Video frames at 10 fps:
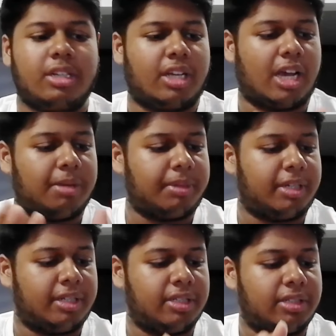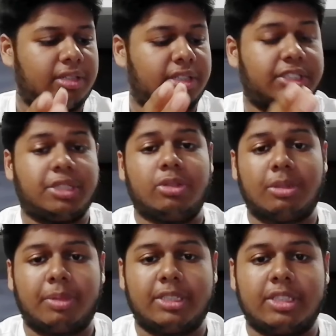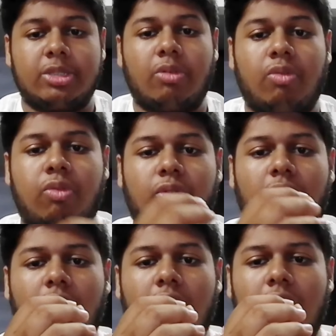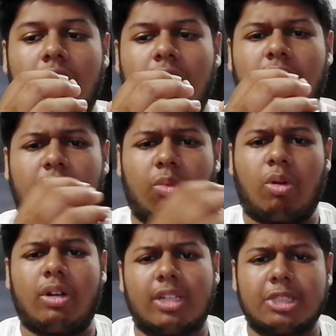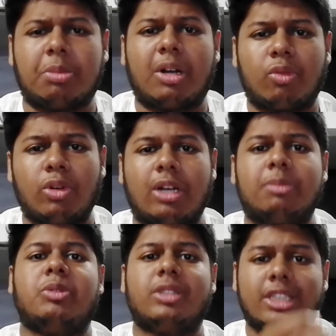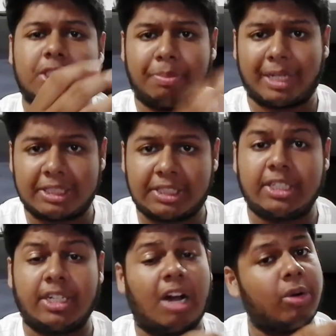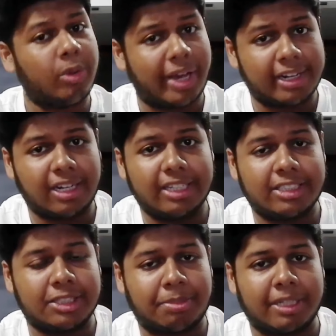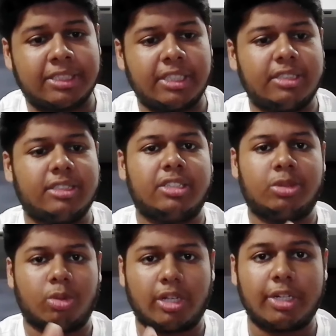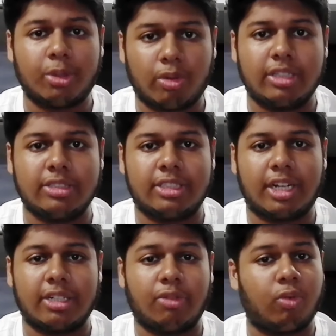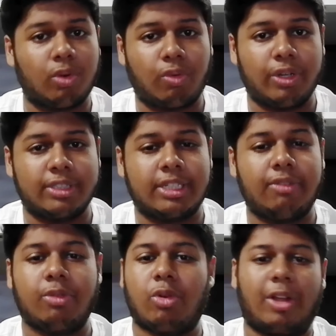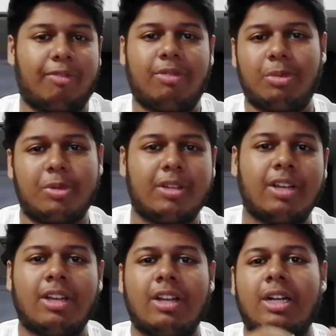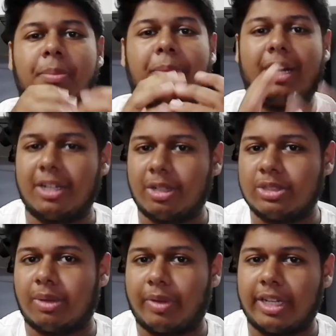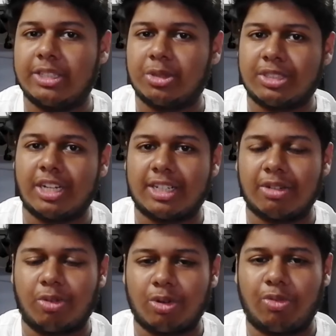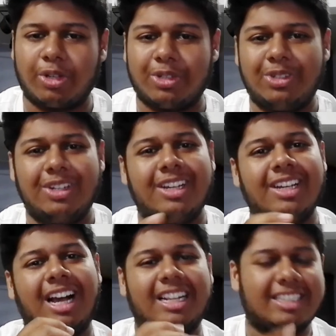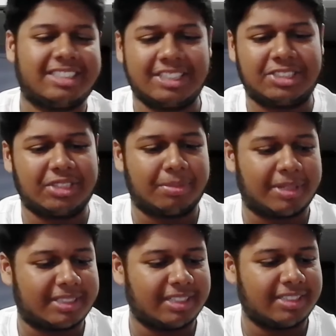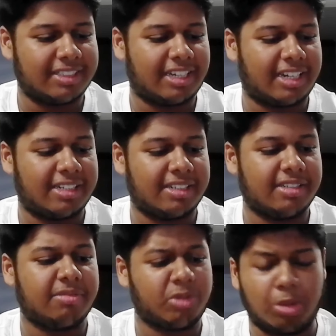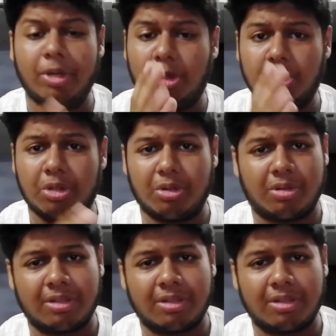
I'll be teaching you the basics of what a smartphone comes with, the spec sheet. How do you analyze the spec sheet just so that you can select a phone for yourself? You wouldn't have to be dependent on someone else to select a phone for you. I'll just teach you the basics and you'll be good to go.